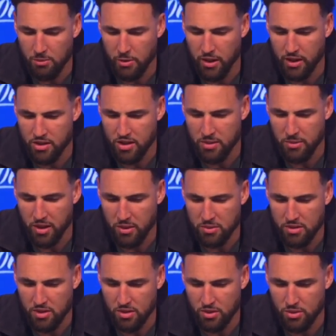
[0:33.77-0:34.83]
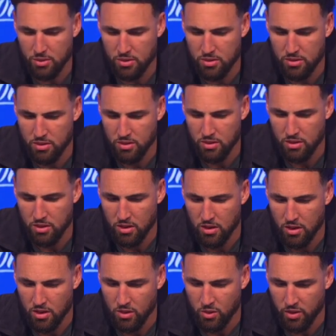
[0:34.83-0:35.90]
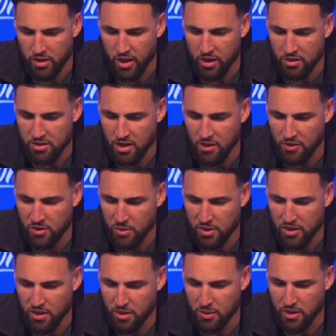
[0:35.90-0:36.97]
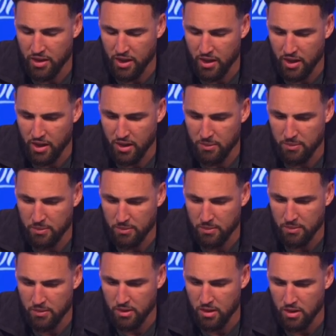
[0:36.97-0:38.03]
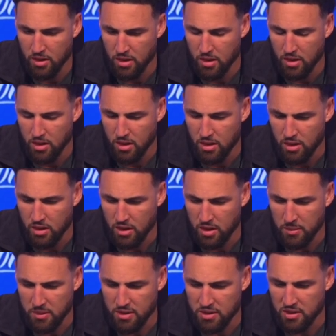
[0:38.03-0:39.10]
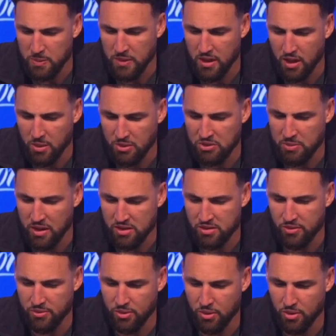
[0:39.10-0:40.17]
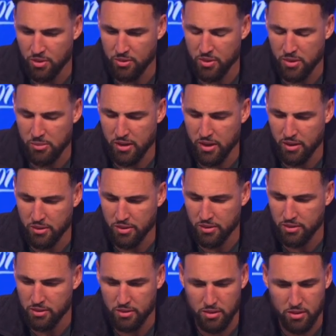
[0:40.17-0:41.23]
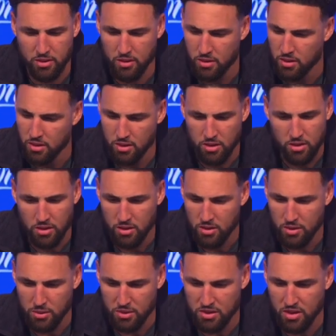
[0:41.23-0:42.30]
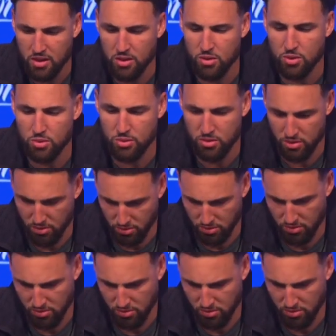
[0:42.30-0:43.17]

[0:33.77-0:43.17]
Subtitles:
Oh, man, J-Mike was huge. Without his effort, we don't win that game. I mean, just being able to space the floor and rebound was huge.